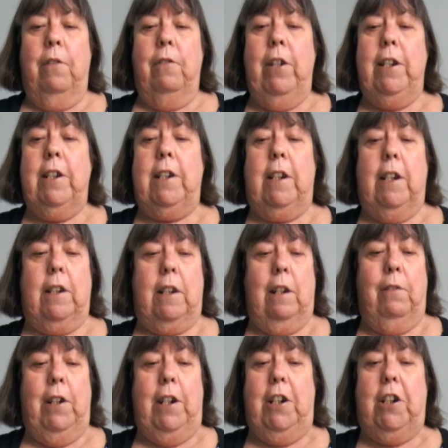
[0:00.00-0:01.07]
For instance,
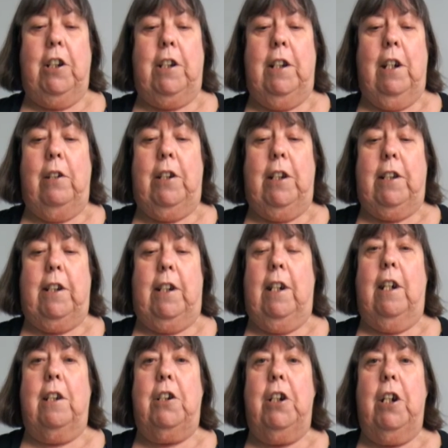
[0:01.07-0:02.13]
I've only just noticed in
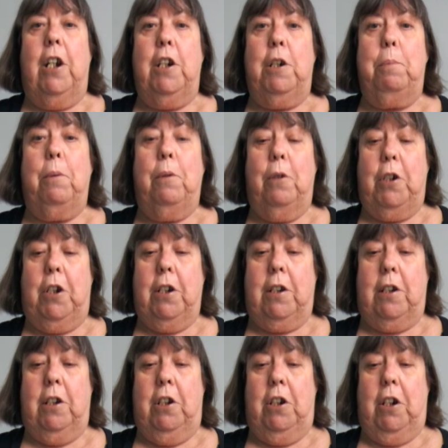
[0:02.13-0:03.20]
our church porch at
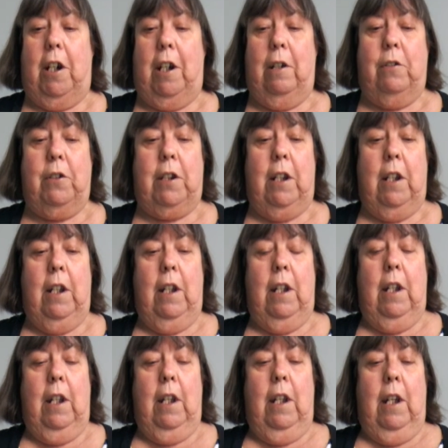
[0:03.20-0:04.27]
St Giles
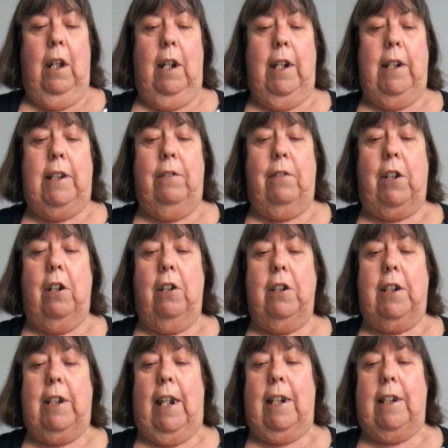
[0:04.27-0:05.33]
a list of
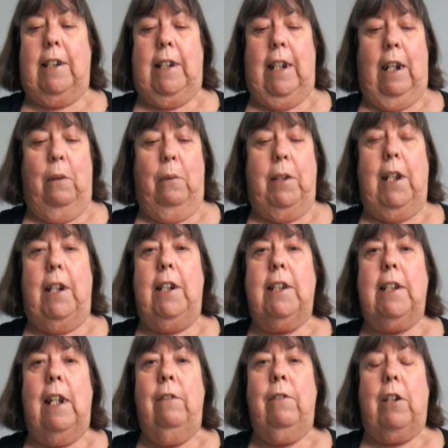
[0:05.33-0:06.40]
contacts to help with any
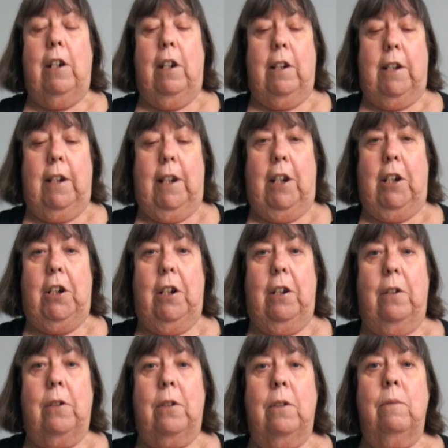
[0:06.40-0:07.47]
safeguarding
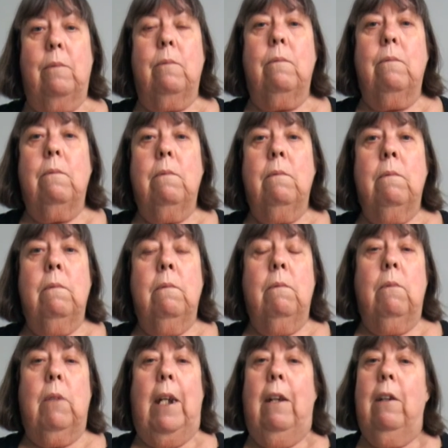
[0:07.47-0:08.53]
issues.
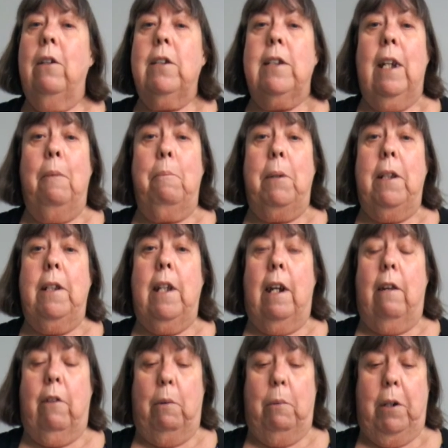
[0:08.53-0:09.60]
How long's that been
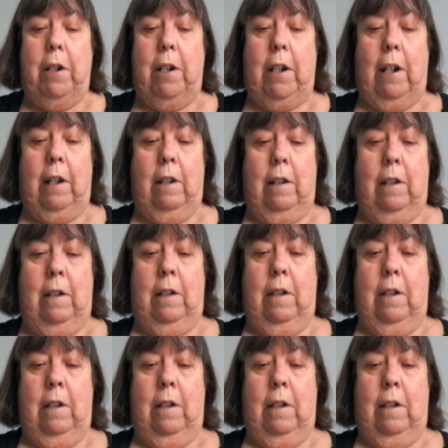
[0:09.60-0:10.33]
there, I wonder?